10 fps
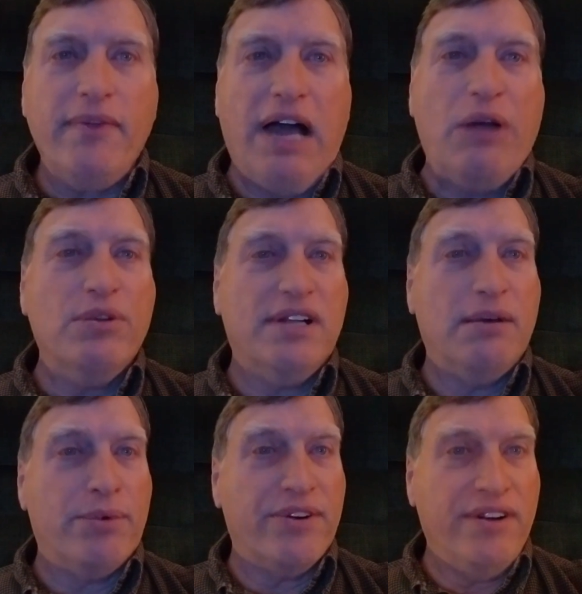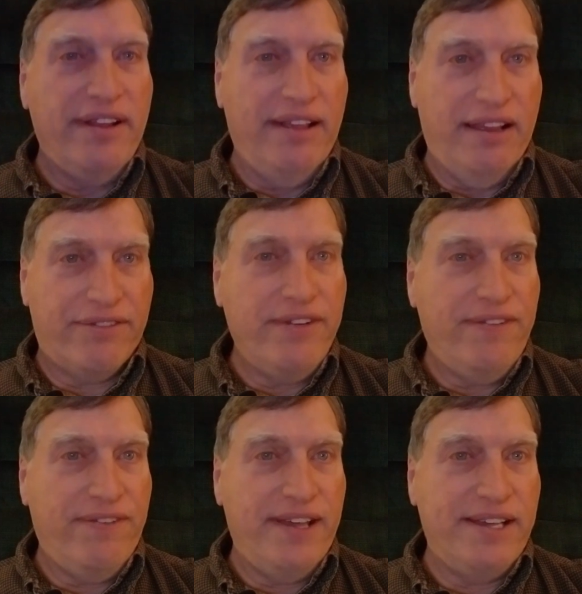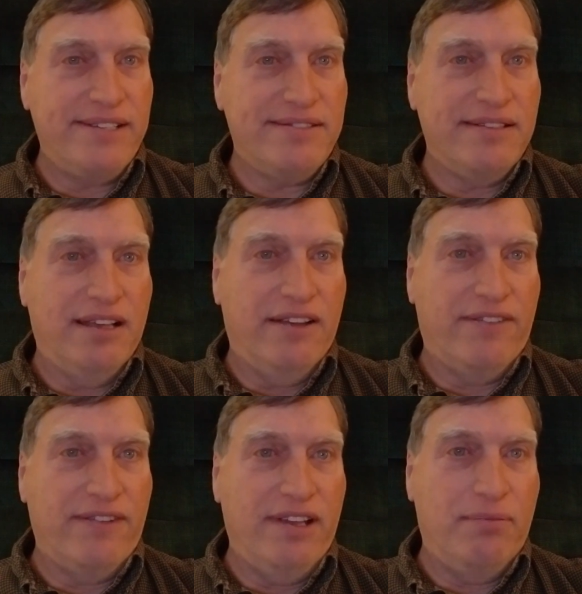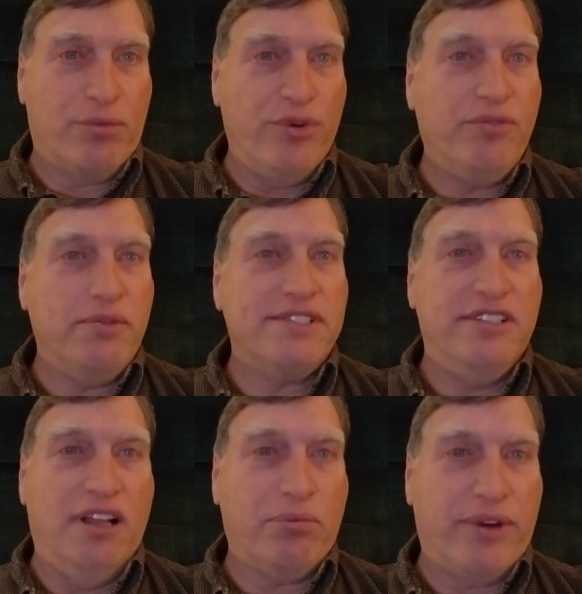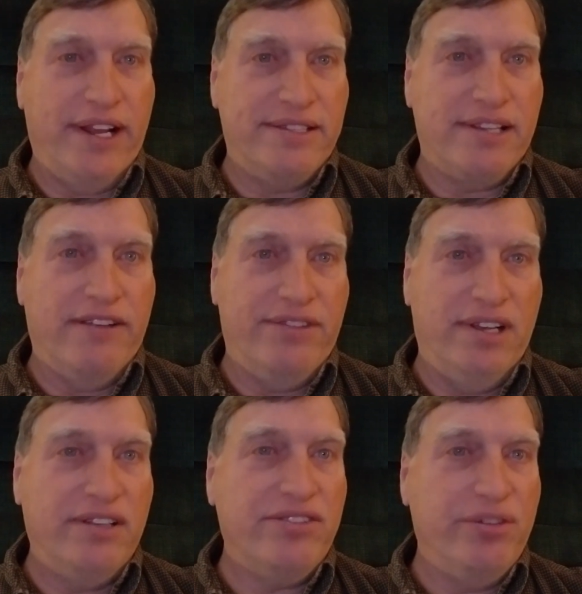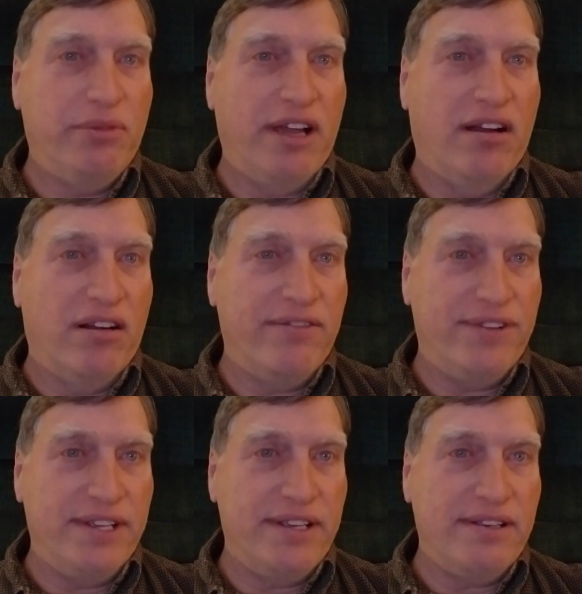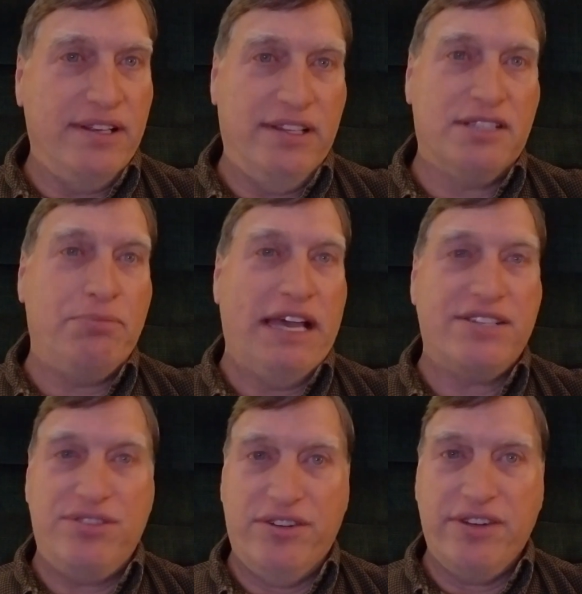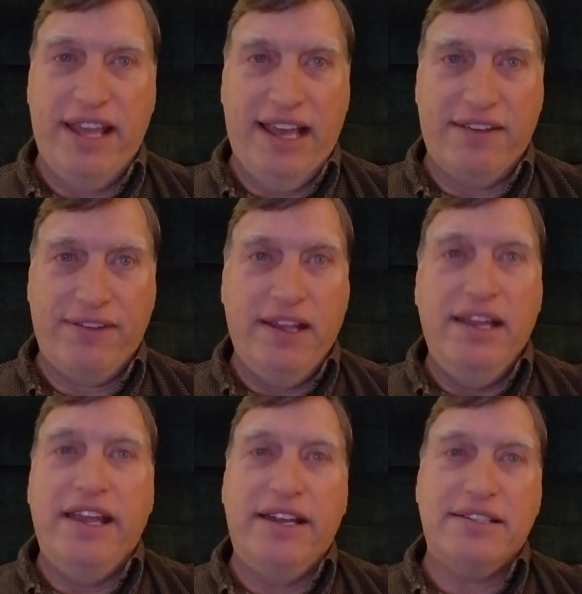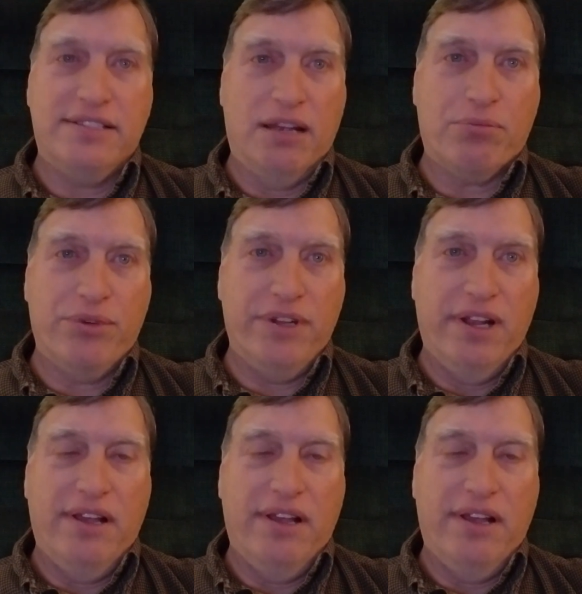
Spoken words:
I will cover every phase of improvements and upgrades I've done to my RV in this past year and a half in a separate